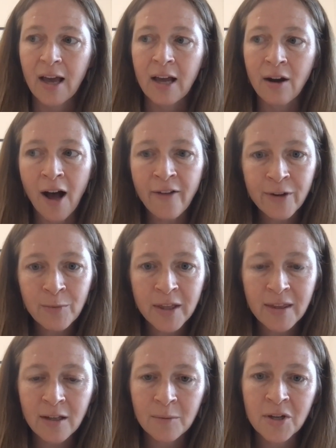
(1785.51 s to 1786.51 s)
And often
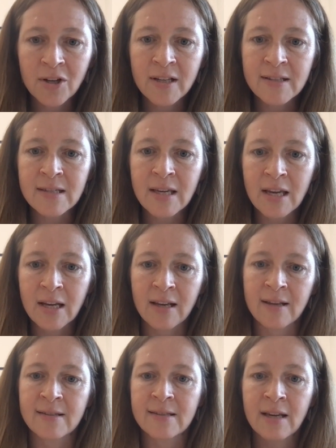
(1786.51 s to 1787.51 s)
what the communities need
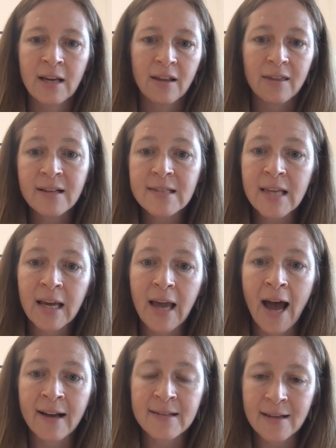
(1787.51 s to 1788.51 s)
is things like
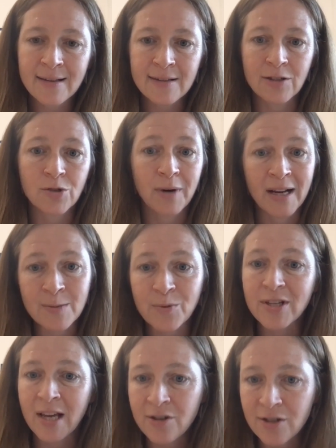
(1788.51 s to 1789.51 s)
access to
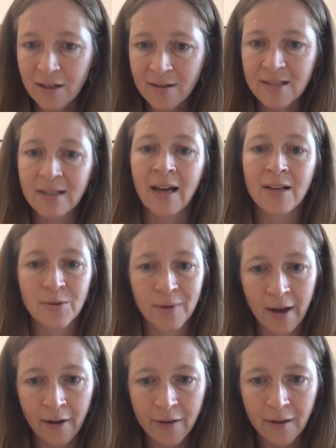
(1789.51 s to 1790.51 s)
transportation to get to a
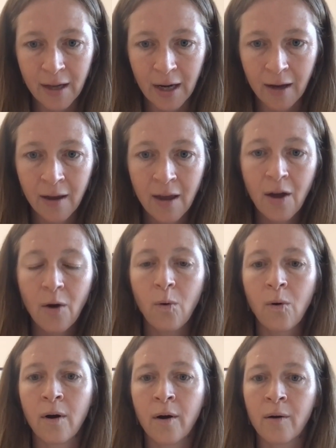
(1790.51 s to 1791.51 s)
health clinic,
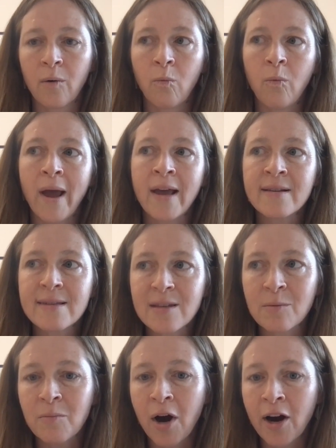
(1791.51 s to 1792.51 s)
or ways
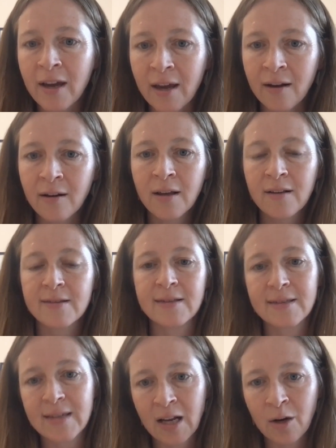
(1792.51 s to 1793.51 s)
to market
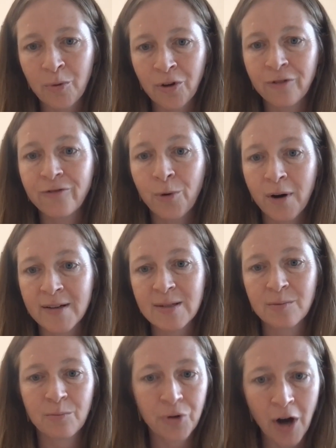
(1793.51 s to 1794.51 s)
sustainable
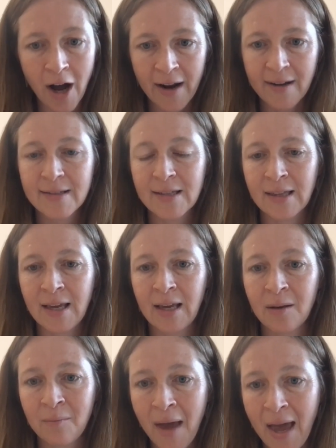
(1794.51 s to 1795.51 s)
forest products that they
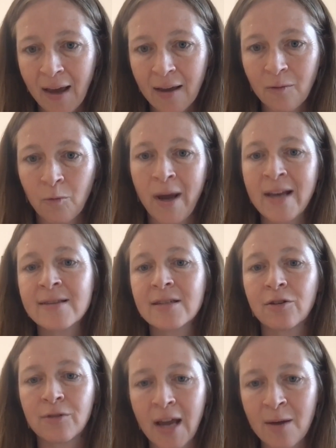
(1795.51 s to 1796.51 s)
can make, ways
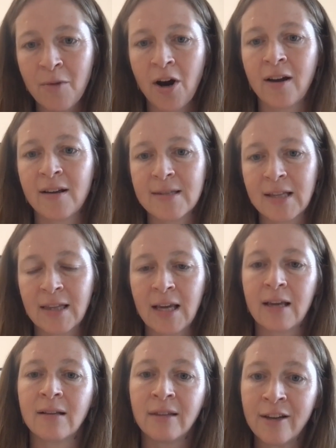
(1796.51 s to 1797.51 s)
to create markets that they
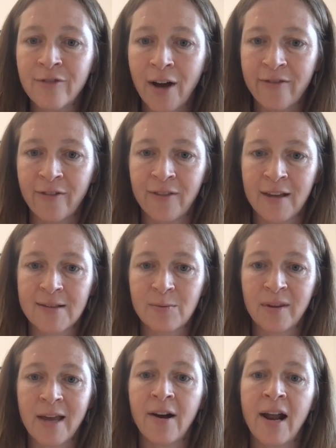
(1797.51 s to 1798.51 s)
can live off of this
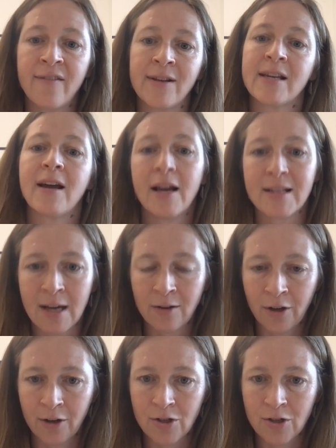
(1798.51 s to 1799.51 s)
without having to cut
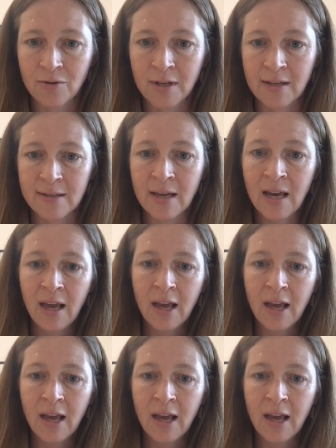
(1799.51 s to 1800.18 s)
down large trees.